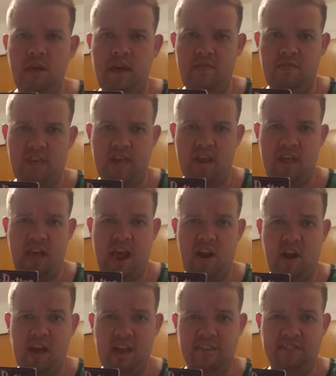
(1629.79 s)
And then
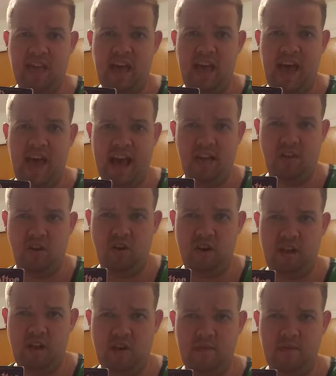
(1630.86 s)
Harry gets a howler